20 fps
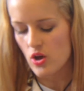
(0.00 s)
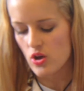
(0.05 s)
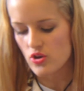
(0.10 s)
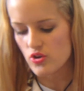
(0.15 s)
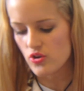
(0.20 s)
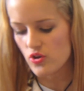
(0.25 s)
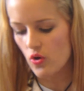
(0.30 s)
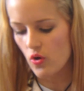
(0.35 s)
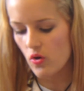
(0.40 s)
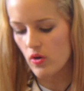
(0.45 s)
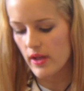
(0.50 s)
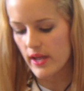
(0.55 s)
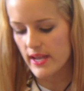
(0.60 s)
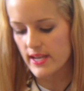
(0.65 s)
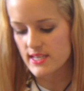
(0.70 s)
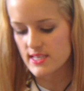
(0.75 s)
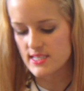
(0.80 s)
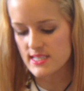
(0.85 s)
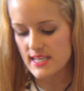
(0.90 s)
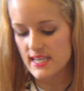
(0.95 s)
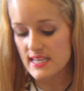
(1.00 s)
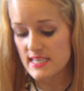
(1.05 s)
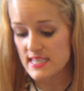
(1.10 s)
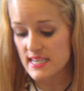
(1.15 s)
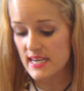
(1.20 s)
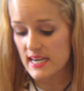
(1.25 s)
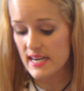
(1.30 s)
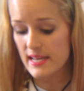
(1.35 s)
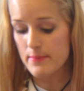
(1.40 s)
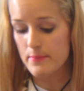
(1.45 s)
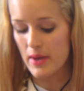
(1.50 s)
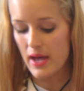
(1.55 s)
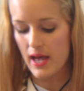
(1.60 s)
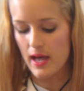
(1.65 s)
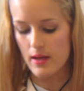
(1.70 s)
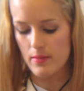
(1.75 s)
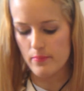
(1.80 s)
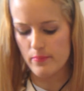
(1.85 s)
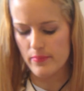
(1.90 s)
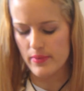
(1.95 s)
Not exceedingly
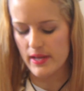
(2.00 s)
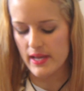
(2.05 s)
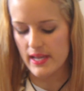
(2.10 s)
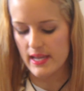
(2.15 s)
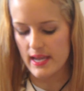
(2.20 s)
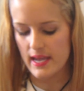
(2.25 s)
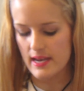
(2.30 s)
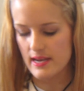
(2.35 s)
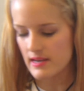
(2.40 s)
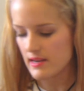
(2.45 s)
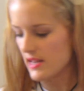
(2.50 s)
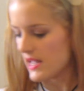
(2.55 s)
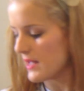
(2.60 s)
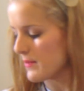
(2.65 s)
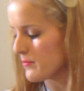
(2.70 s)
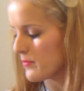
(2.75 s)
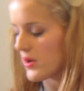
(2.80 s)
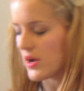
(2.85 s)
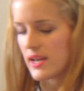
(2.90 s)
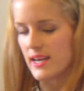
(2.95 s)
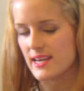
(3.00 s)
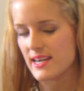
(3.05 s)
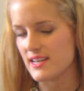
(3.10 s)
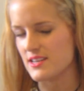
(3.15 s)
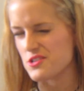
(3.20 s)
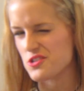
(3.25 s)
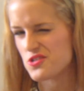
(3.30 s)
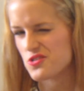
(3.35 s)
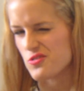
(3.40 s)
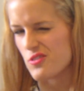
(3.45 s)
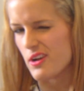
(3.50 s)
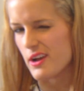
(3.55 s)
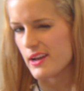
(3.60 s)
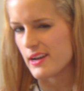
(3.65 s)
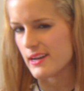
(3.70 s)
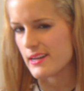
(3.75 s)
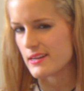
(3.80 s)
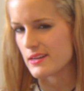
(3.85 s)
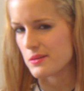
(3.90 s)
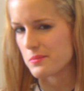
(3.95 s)
matte, but again, it might need to dry a
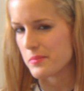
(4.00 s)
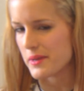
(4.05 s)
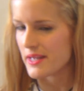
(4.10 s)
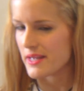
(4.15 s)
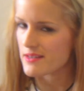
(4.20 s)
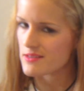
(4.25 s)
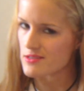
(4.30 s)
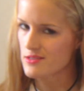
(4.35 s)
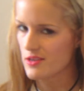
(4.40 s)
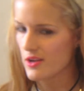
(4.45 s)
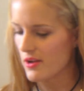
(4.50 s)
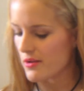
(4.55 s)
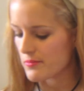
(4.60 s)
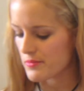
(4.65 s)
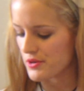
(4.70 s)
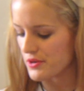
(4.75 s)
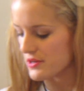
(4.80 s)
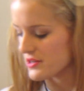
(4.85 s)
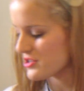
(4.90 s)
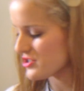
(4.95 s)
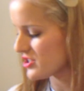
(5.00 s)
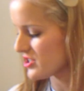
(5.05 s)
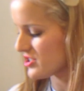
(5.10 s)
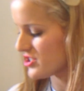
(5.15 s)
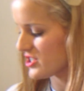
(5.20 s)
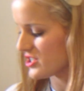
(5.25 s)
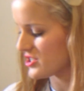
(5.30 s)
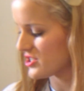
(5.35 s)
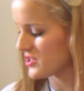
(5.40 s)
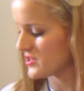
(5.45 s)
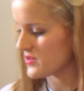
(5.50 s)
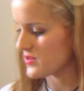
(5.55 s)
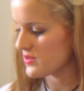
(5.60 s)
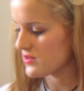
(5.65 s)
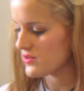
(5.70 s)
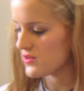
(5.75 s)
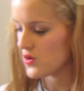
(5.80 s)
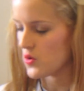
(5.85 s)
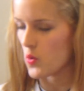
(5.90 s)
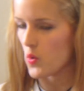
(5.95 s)
little bit, so I'm not going to judge it too
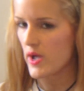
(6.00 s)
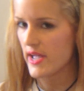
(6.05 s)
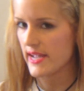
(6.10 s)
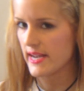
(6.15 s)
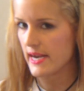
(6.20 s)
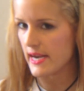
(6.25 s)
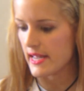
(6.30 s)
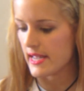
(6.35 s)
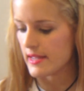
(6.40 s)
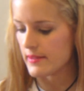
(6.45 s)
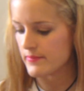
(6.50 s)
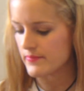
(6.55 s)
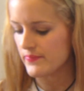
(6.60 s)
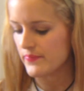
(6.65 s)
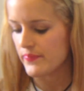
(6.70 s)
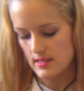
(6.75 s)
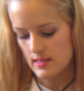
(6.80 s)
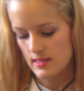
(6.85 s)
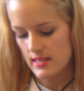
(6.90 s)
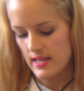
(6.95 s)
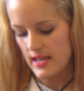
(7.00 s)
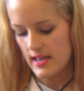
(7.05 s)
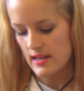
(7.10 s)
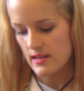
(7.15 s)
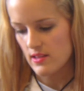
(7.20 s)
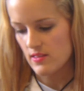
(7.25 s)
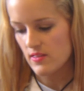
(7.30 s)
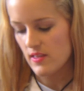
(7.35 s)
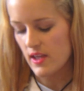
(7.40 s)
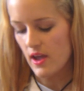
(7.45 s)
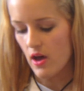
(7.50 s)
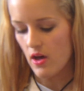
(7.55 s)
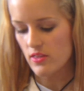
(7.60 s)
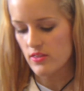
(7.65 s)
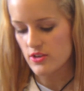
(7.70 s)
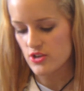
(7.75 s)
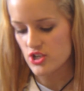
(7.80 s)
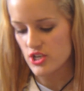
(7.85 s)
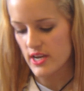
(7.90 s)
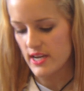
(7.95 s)
quickly. Then the
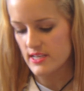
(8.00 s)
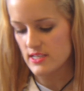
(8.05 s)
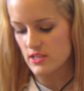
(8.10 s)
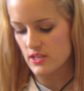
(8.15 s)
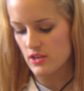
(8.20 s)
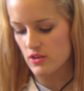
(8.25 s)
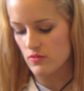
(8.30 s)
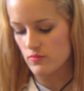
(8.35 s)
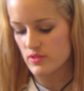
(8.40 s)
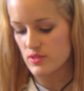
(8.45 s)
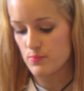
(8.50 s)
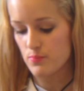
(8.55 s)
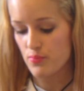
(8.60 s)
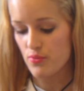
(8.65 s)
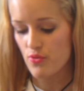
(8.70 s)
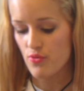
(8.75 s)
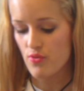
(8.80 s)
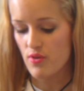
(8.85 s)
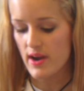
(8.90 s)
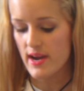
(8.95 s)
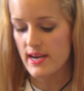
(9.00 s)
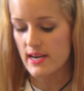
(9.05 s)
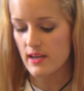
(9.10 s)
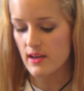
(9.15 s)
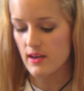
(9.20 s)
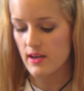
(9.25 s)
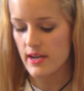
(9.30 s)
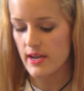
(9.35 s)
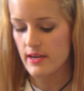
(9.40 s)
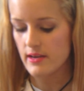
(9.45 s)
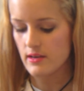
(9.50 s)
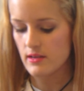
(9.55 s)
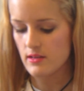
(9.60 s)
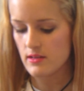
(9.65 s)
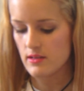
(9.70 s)
other shade I got was Praline.